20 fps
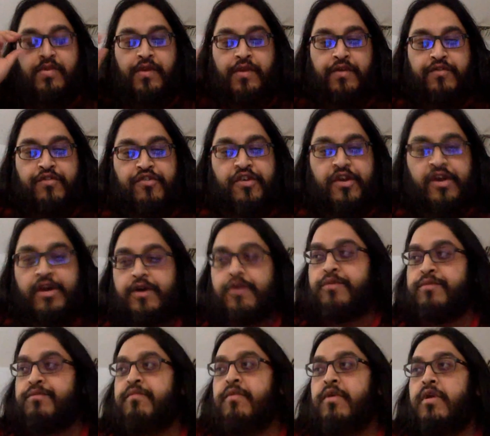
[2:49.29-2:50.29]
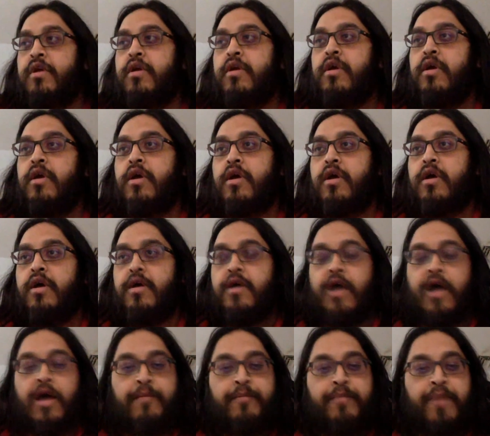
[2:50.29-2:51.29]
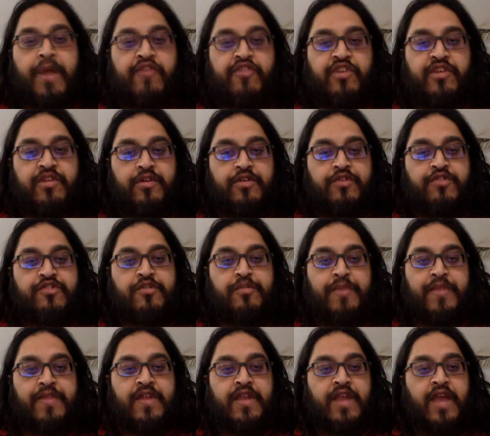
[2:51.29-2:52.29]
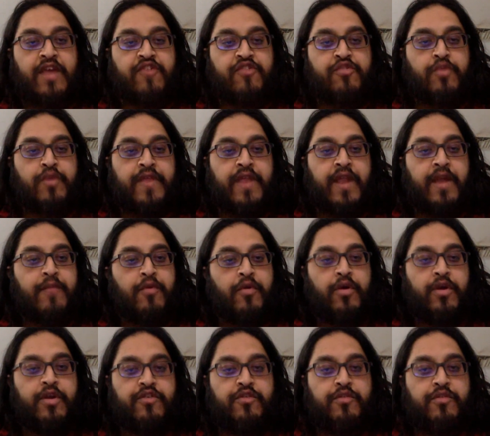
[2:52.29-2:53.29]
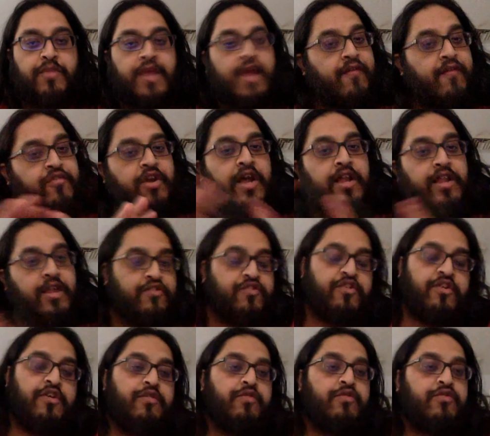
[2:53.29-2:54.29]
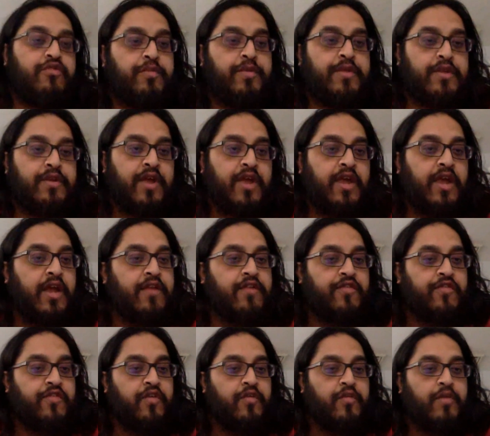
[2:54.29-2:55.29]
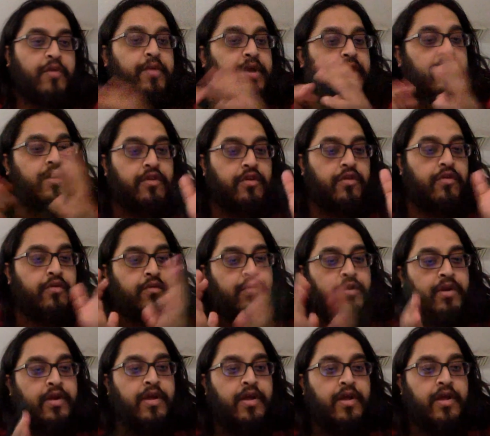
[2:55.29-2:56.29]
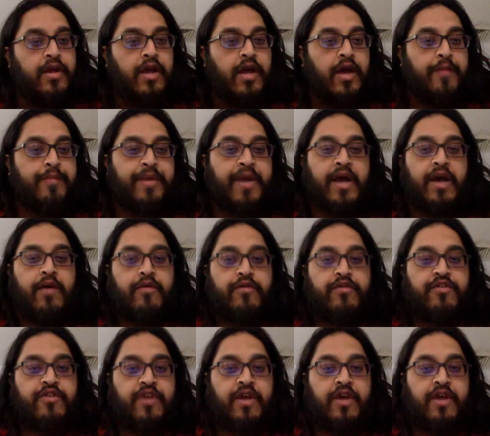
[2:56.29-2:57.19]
So Budgie looks to be the next one that I'm going to be, after LXQt, to be looking at to see what we can do about